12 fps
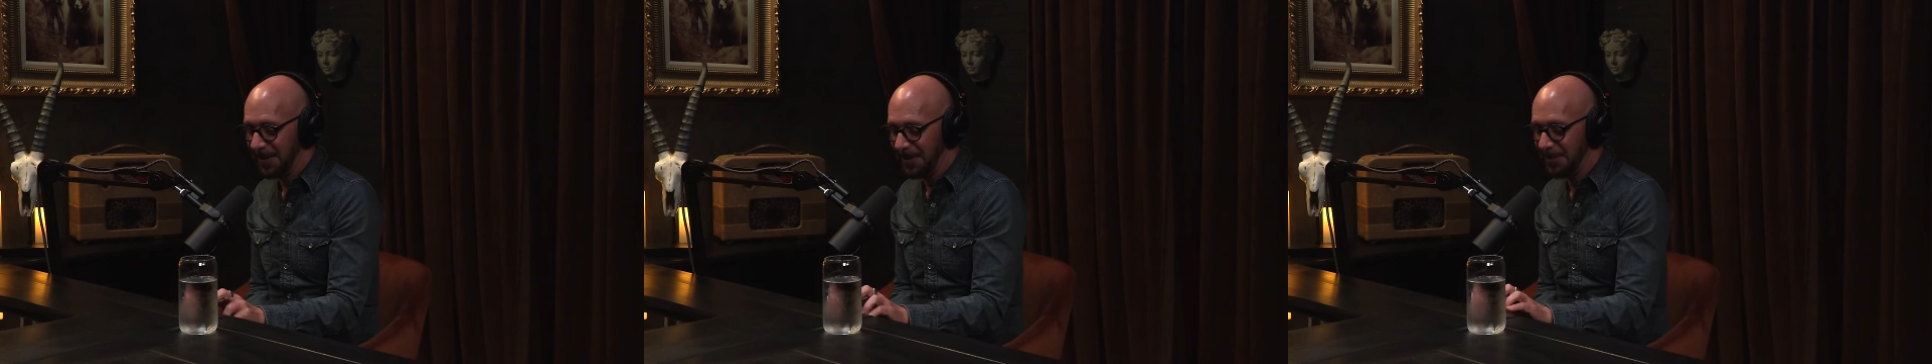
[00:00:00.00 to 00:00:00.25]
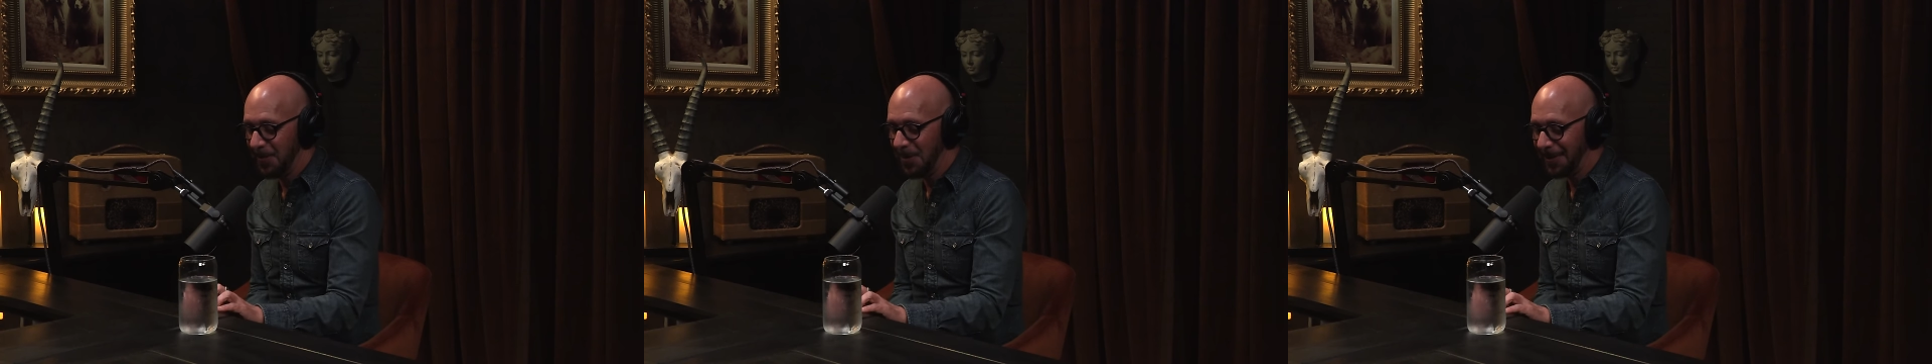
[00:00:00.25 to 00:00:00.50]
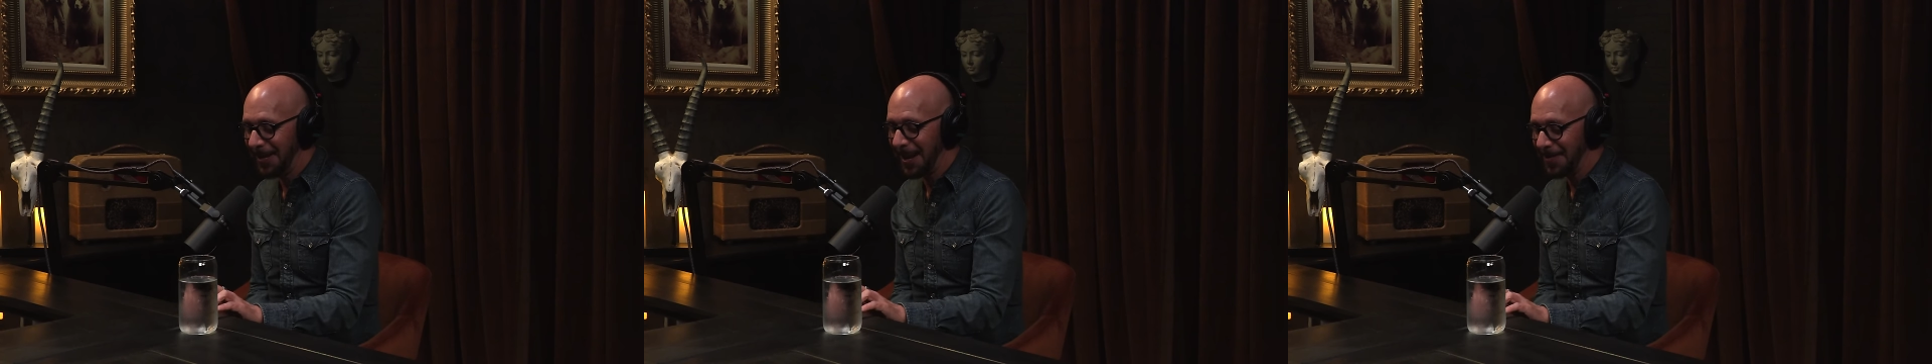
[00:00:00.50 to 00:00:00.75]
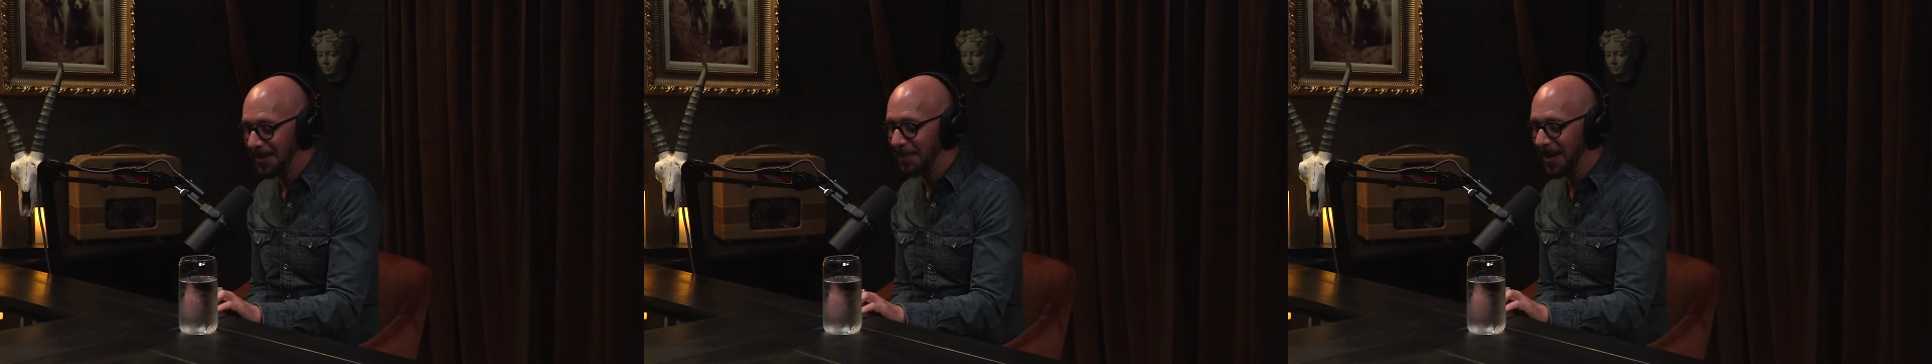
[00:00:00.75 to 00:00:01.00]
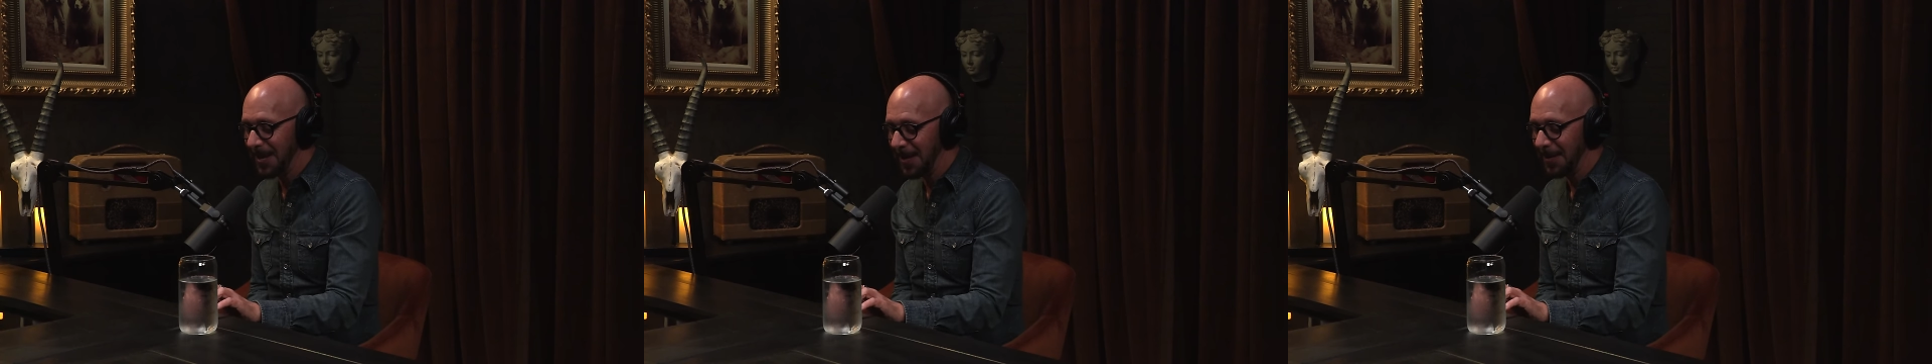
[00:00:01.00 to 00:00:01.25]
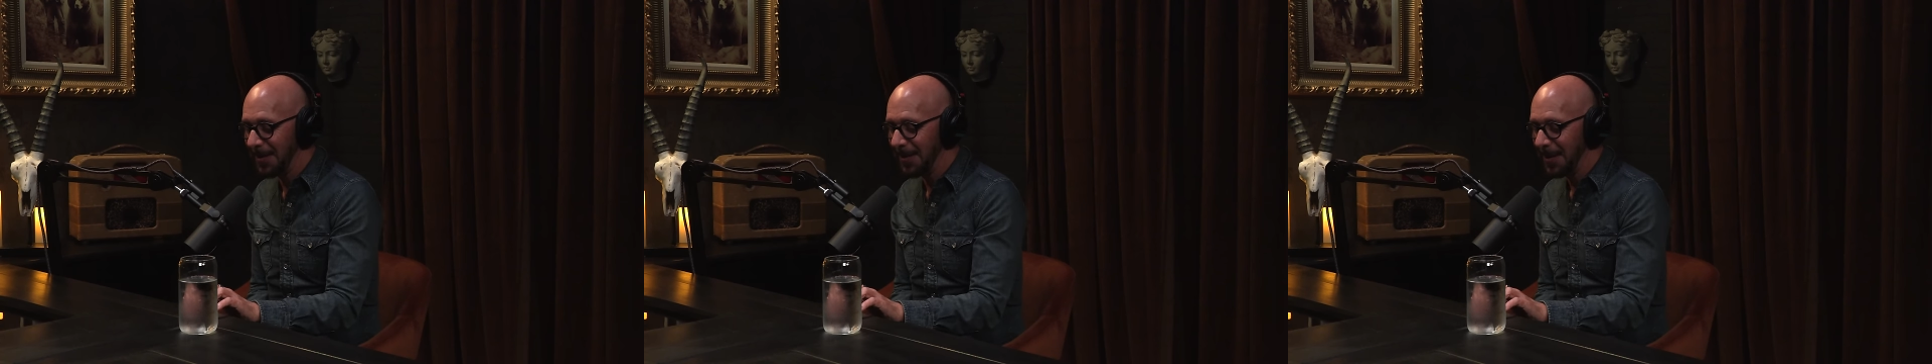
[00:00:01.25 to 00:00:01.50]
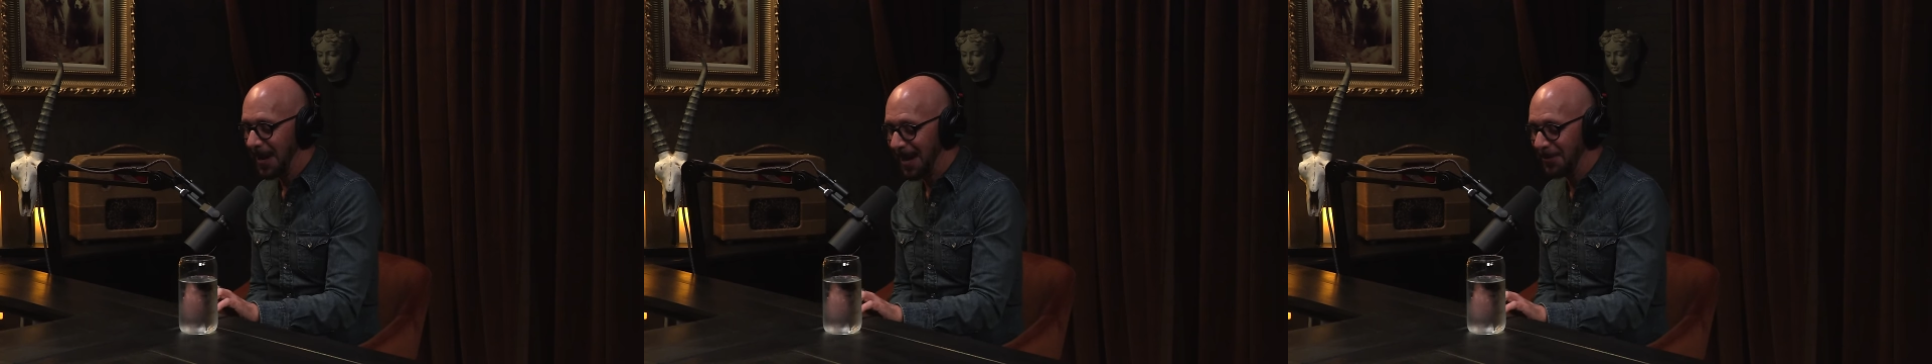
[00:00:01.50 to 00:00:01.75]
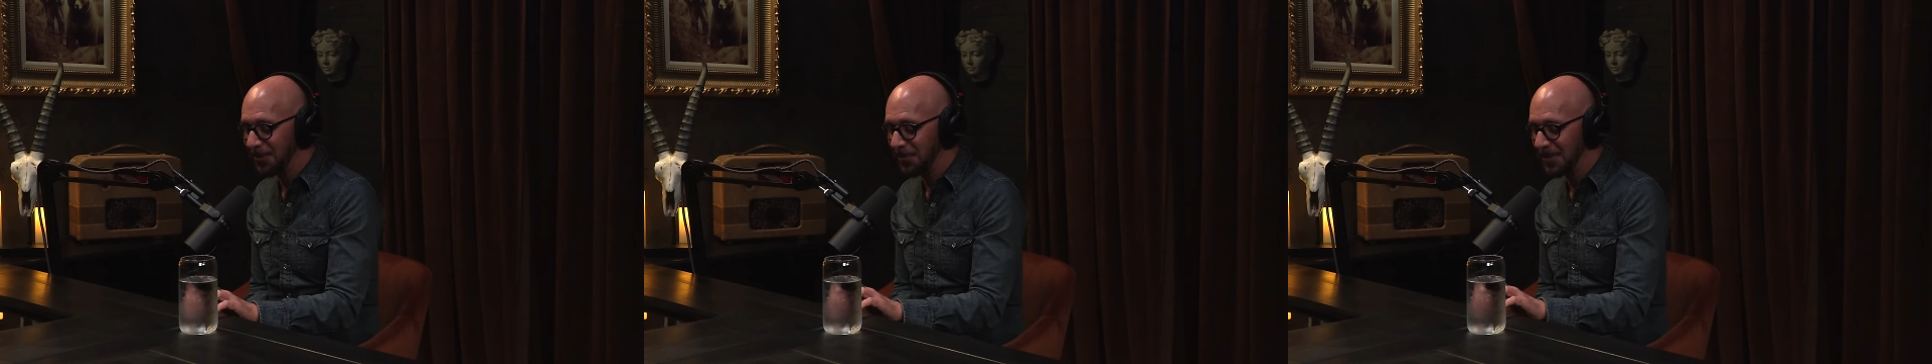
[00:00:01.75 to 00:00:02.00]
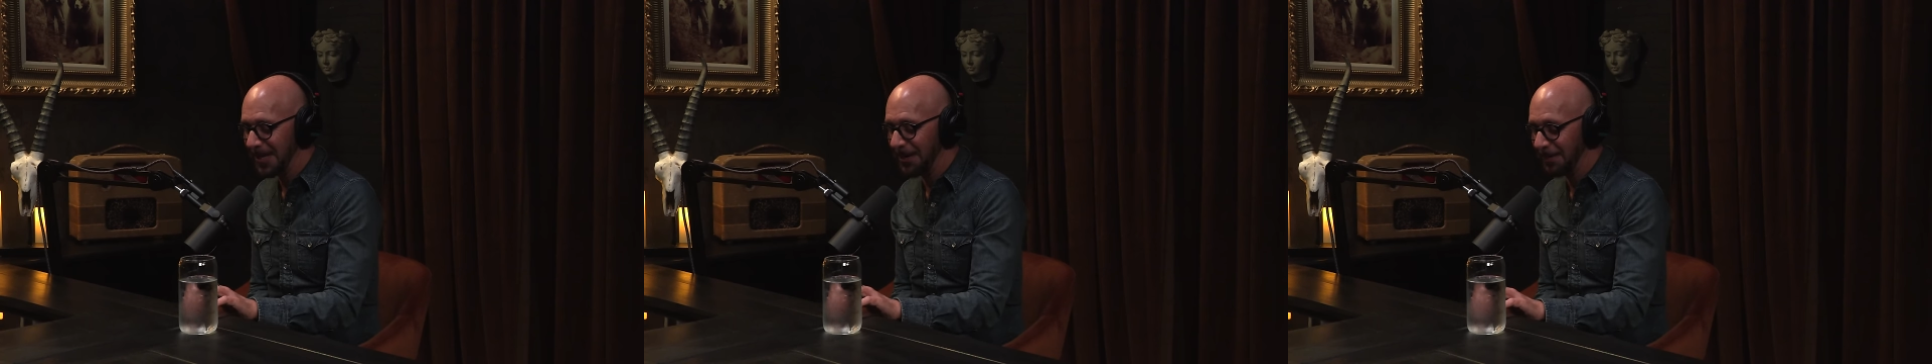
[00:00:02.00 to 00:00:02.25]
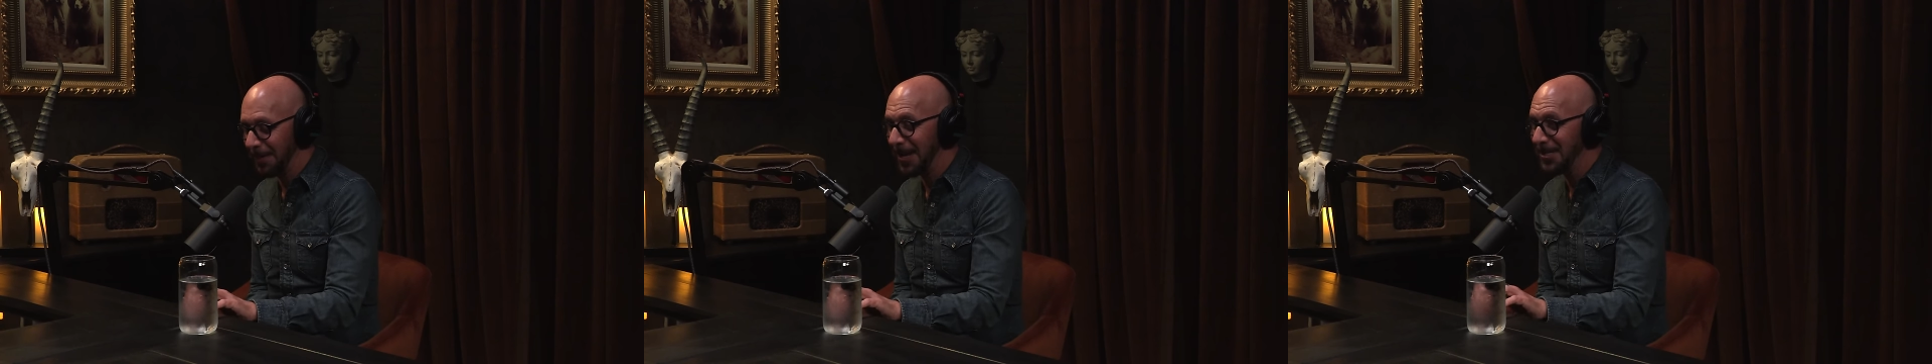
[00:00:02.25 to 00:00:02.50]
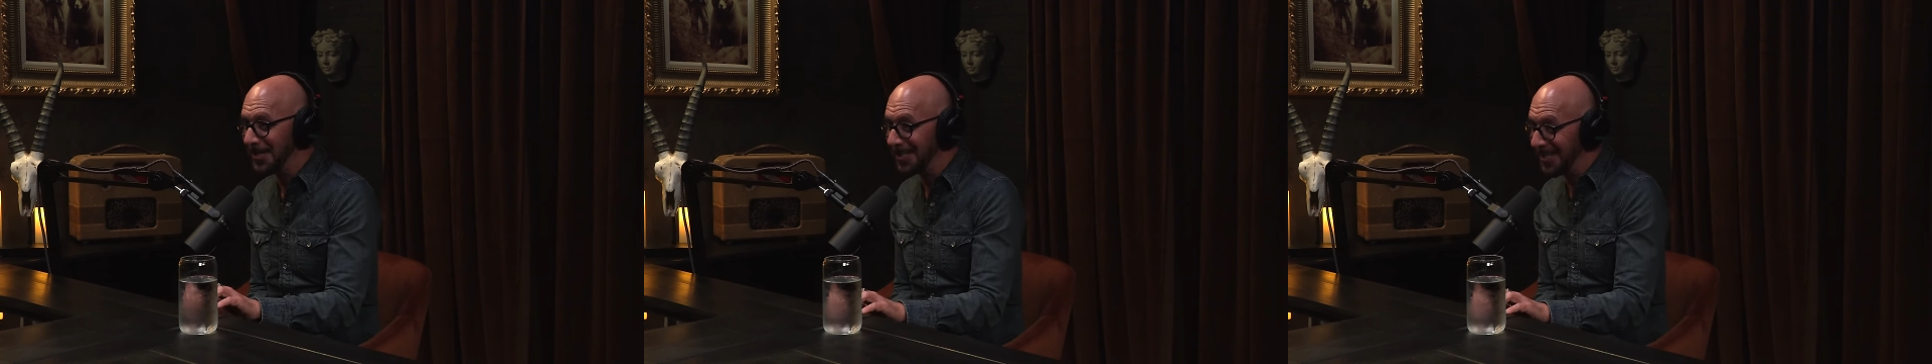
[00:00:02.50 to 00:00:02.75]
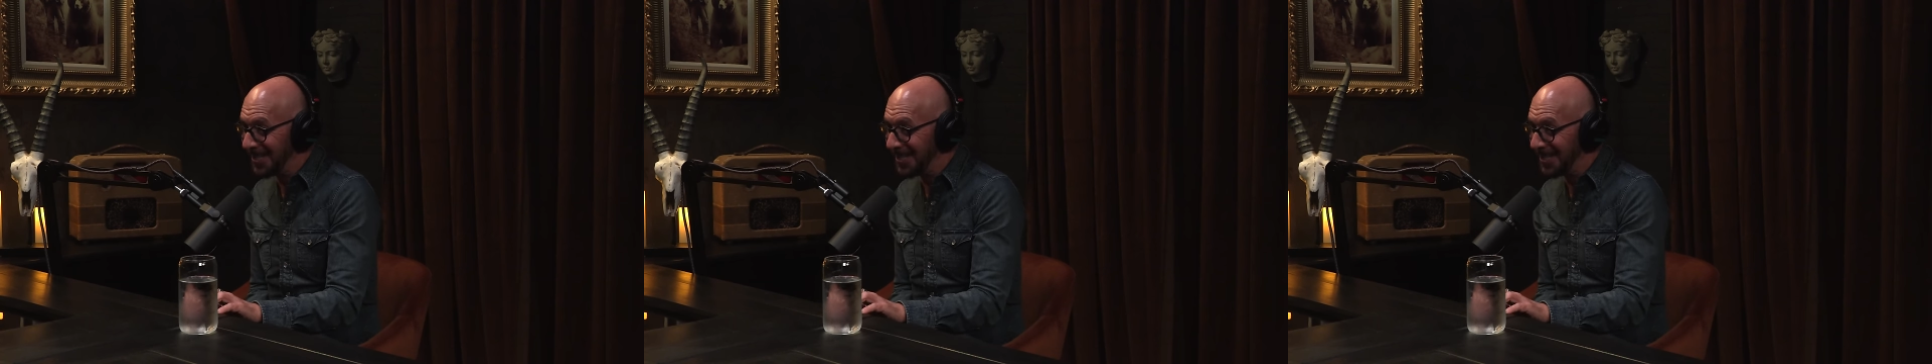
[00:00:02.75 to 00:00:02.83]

it's more like I think my house was like a fascist